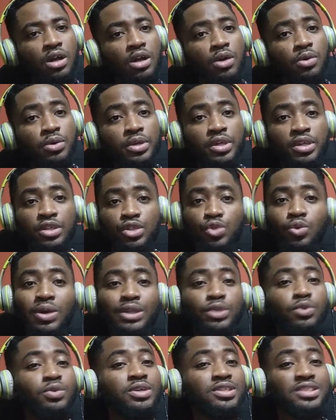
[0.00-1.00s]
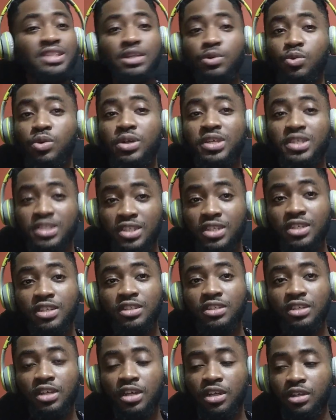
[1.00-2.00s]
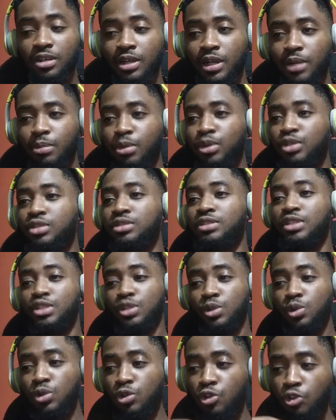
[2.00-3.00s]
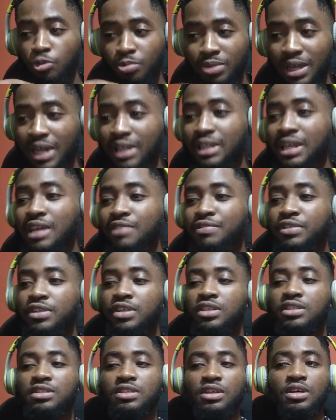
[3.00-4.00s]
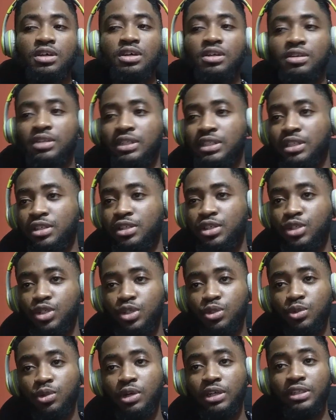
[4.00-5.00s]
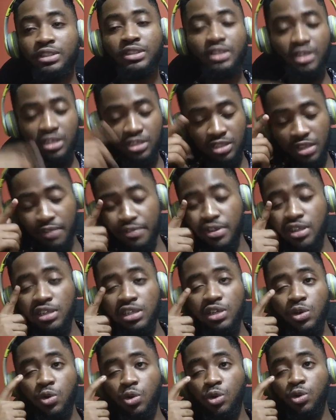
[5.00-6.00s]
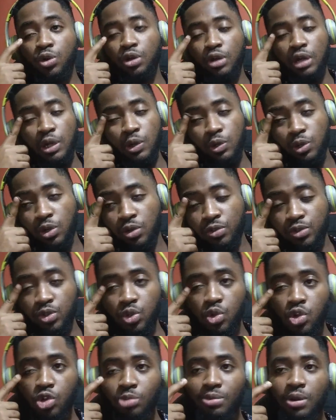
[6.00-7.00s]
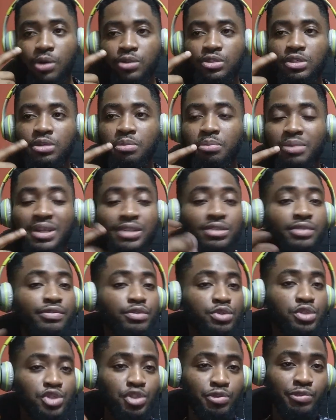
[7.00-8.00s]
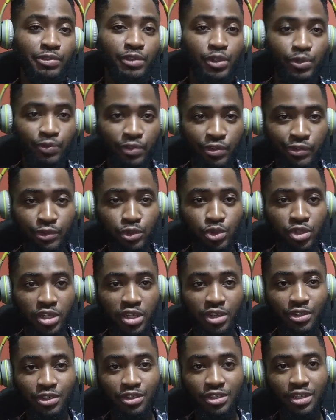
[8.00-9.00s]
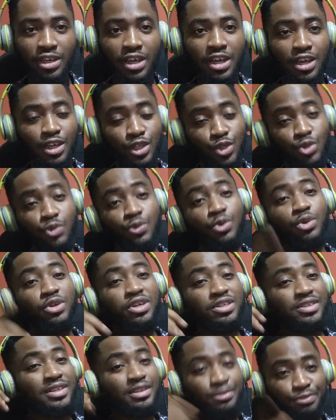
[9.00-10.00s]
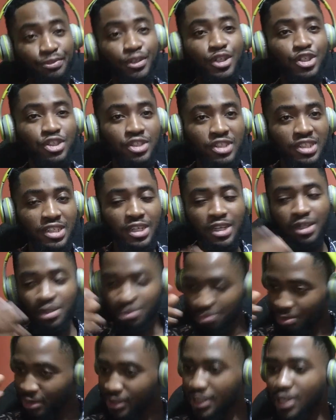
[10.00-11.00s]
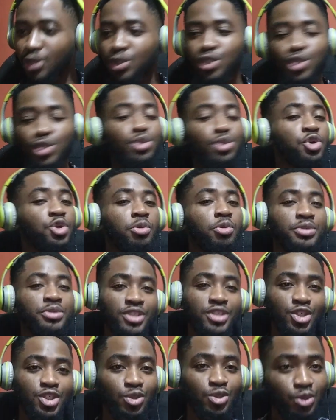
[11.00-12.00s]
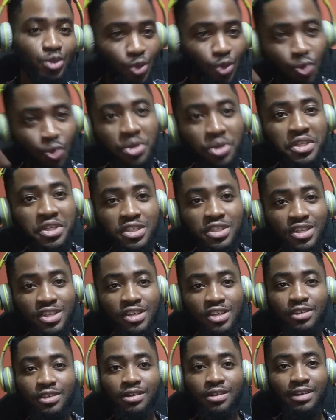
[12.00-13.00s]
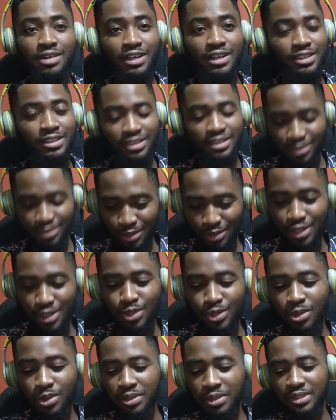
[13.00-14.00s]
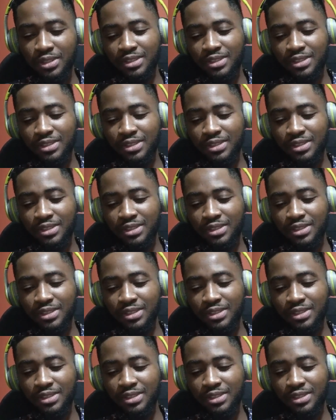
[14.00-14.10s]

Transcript: Okay, so I don't understand what he said, right? But there's a whole lot of black life in it, right? And there's definitely a whole lot of talk about black revolutionaries. So if you understand French, please let us know in the comment section what he said, alright? So let's go on.